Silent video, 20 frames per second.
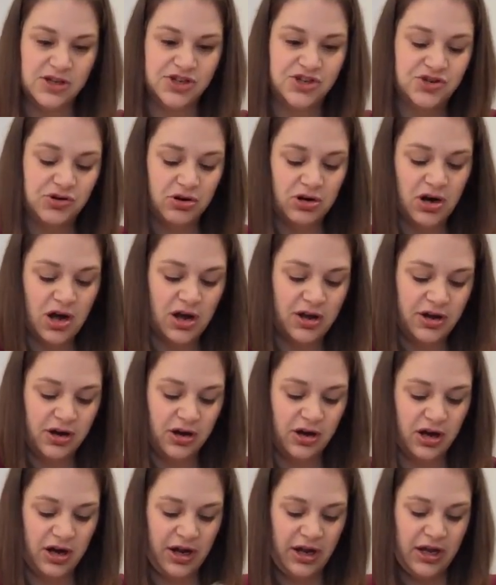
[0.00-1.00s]
Store all your
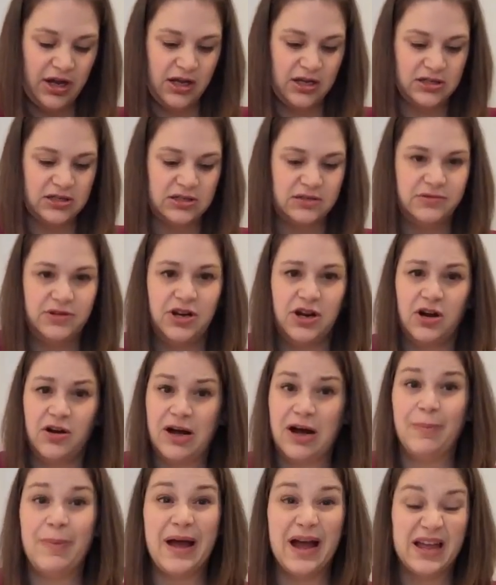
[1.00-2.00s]
goodies. You know,
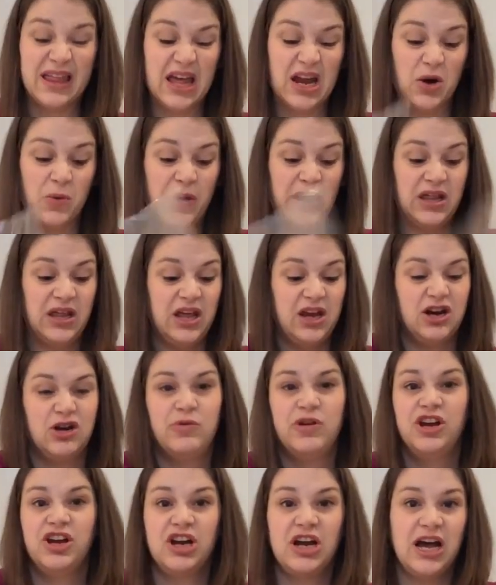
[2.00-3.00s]
I'll pack that away later
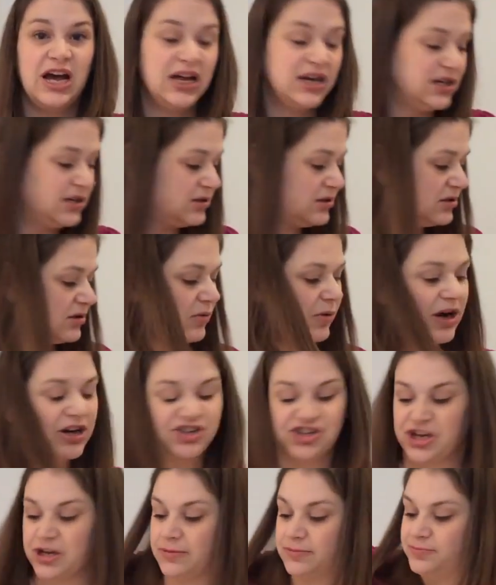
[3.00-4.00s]
when you're not
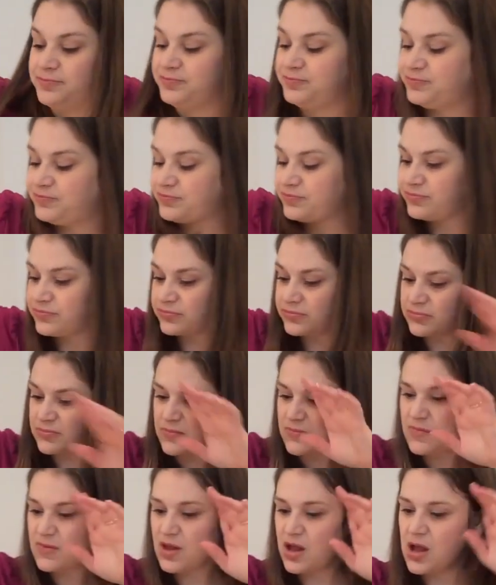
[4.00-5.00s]
watching.
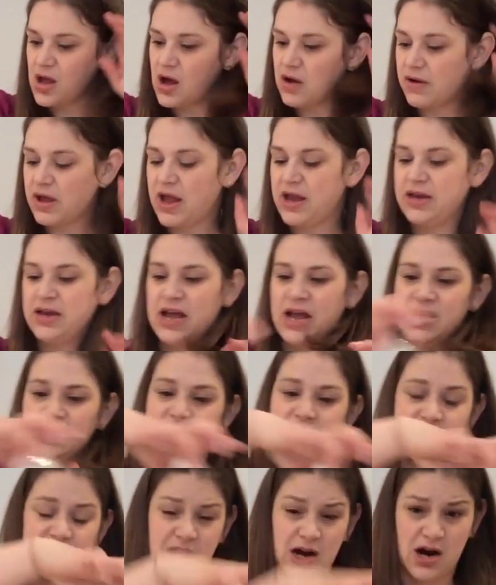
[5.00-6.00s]
Okay,
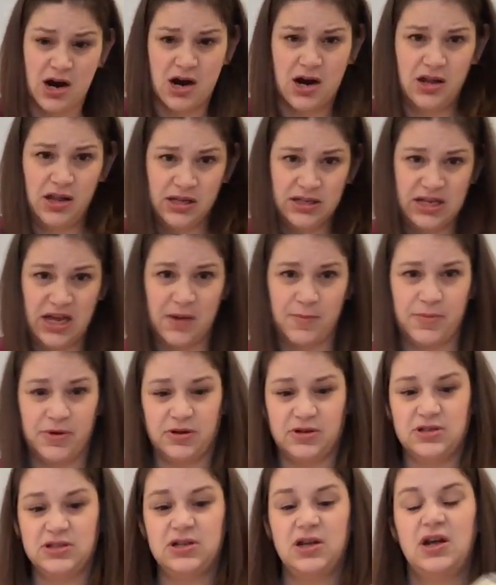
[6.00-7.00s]
next are the
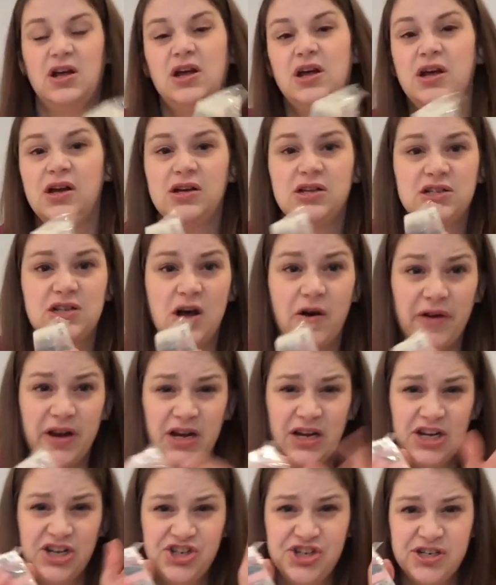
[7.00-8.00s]
samples. So
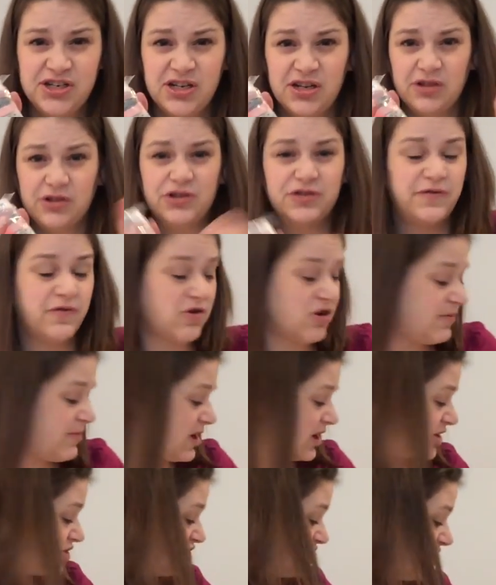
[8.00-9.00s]
in addition to those 4
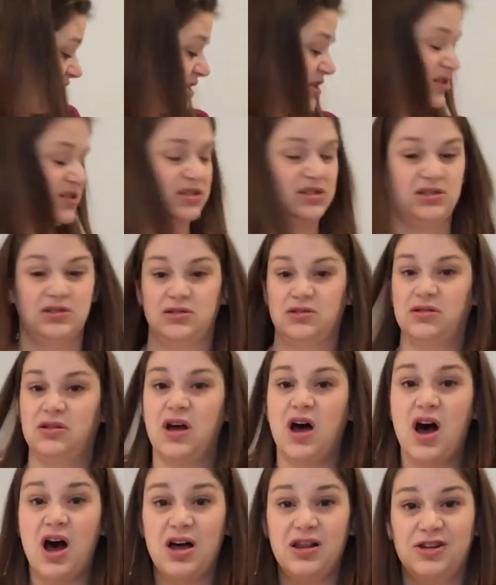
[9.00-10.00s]
mega sheets,
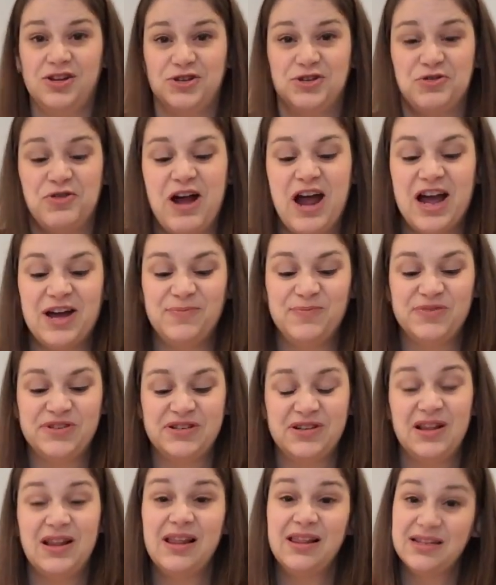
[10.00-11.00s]
all those wraps,
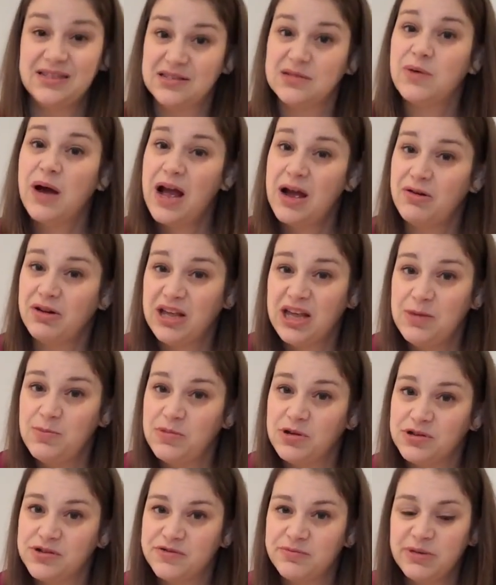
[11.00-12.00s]
and this is why I would keep
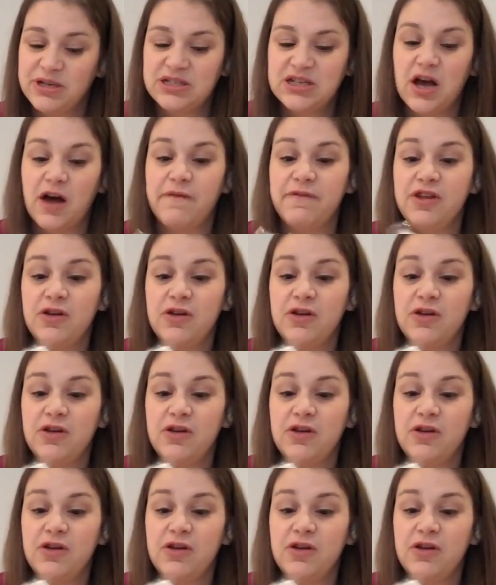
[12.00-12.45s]
those for myself,